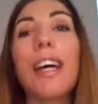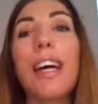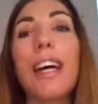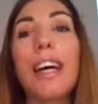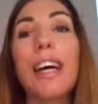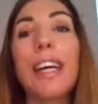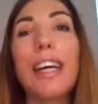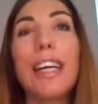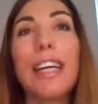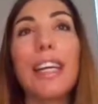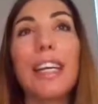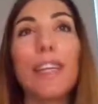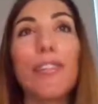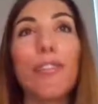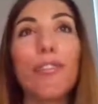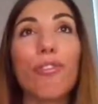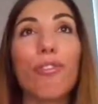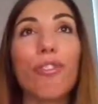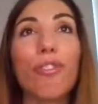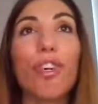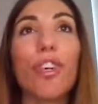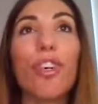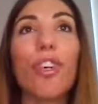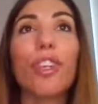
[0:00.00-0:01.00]

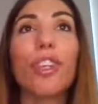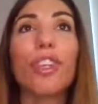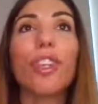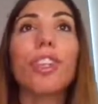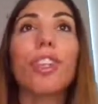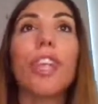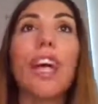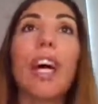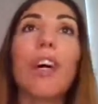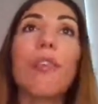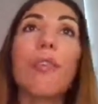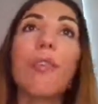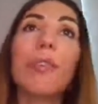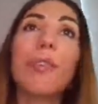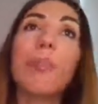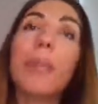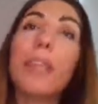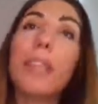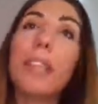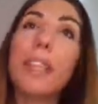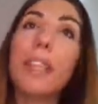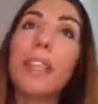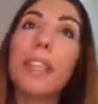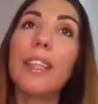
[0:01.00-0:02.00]
If not, I will
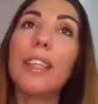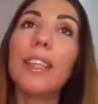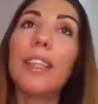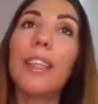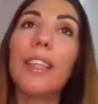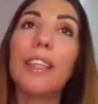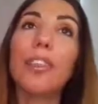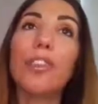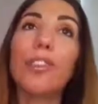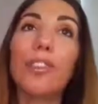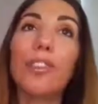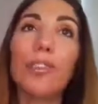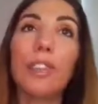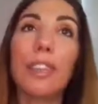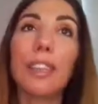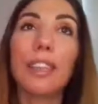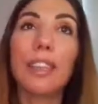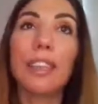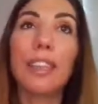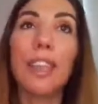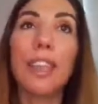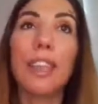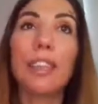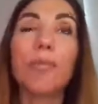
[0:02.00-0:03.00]
be here in 2
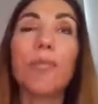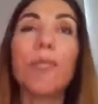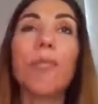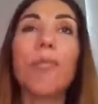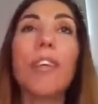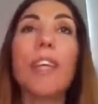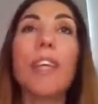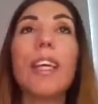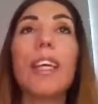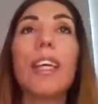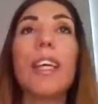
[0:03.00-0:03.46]
weeks' time,